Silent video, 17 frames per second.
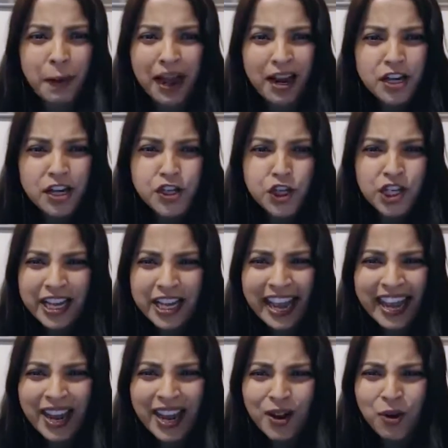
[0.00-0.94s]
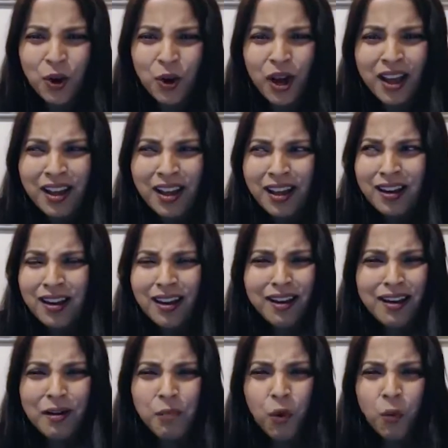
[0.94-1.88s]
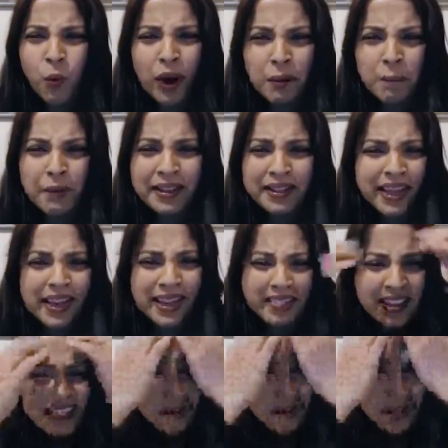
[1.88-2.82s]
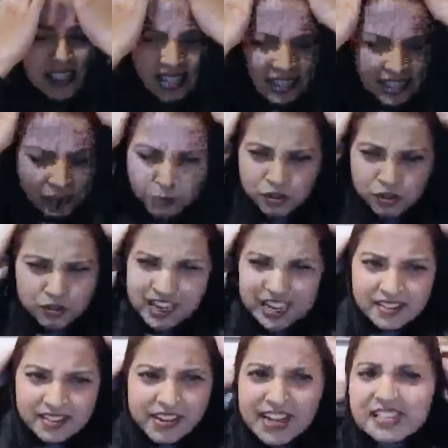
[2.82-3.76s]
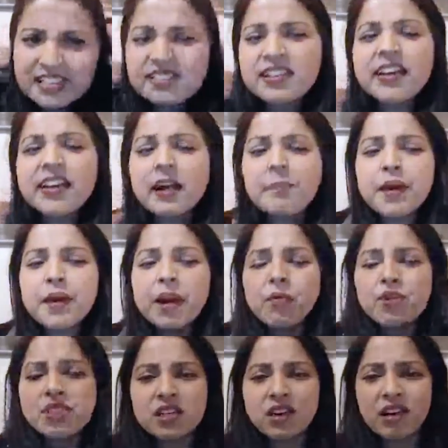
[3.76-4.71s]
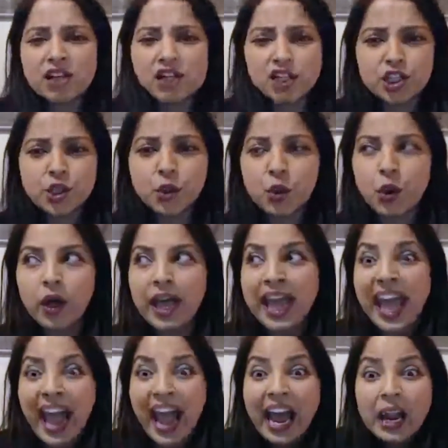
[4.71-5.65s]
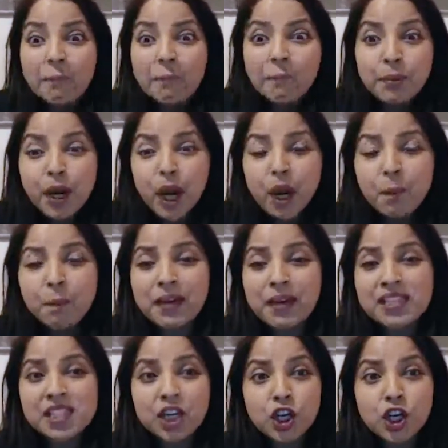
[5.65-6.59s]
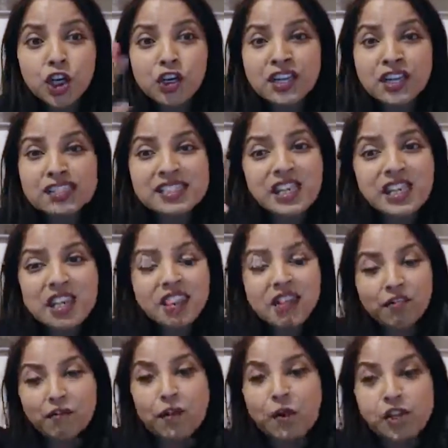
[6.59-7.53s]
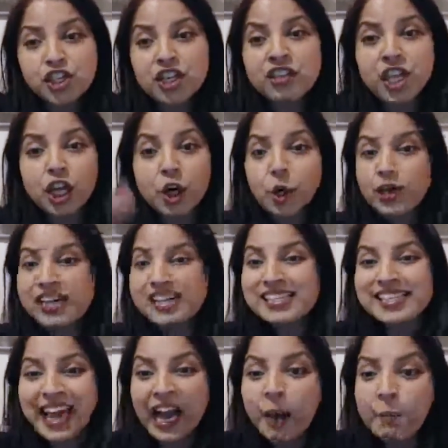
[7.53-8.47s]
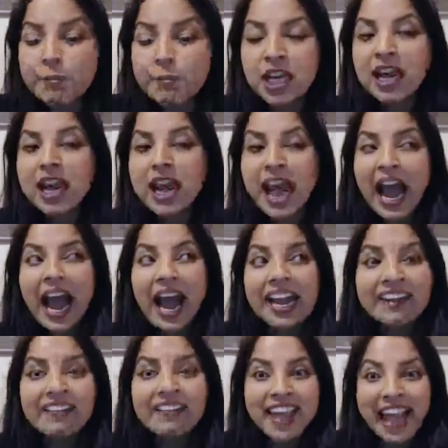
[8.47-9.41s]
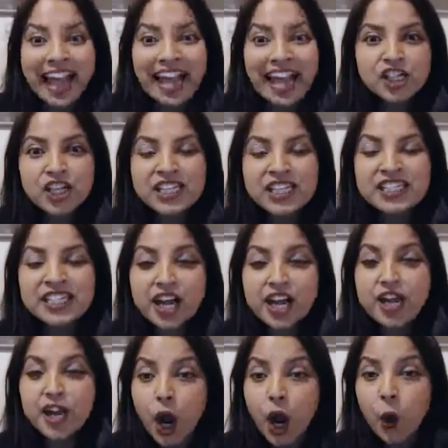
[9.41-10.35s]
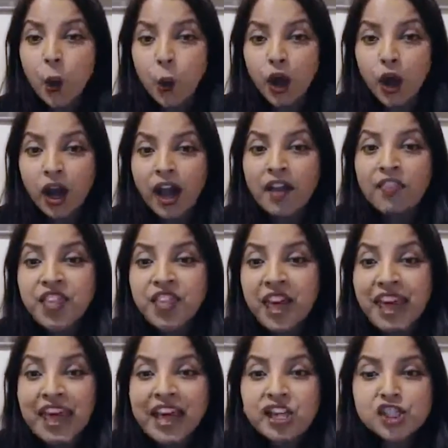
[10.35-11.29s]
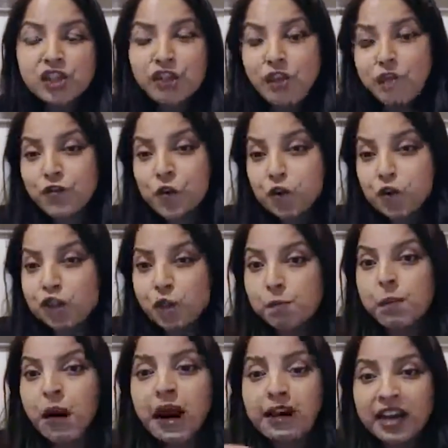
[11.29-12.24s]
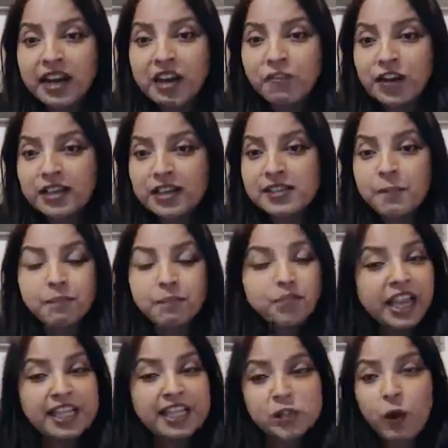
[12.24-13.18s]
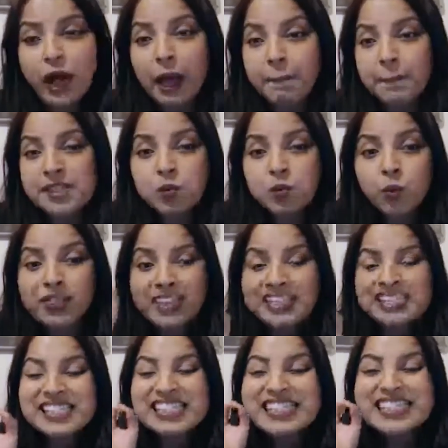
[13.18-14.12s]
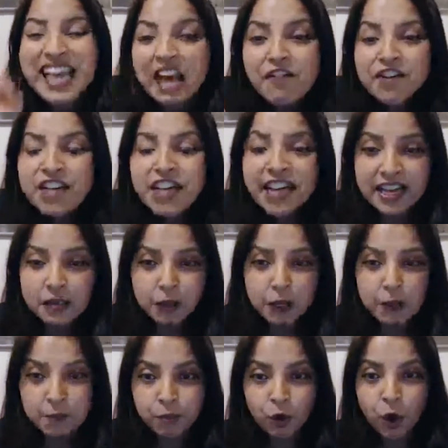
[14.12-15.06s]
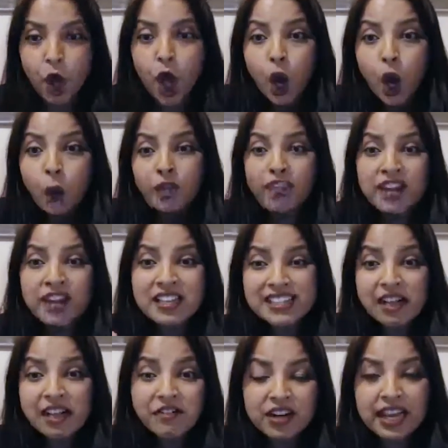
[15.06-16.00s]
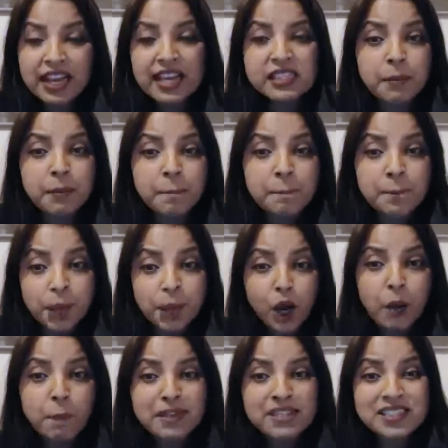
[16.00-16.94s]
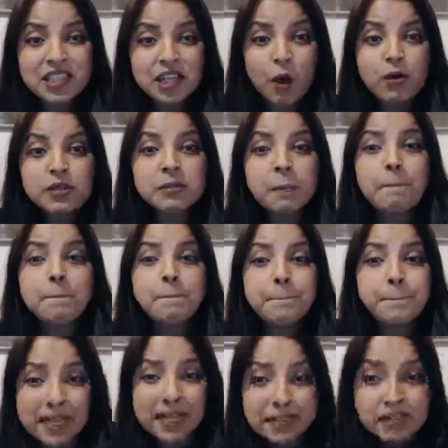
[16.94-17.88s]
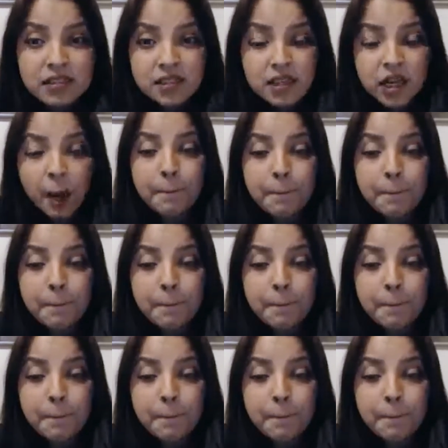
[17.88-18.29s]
for about 100K or 1 million. I think something silly. It was a really, really silly number. It wasn't large at all. And Blockbuster couldn't see the future. They couldn't adapt, and they actually said no. They actually refused to buy Netflix. Guess what happens? Within 7 years, Blockbuster goes bust,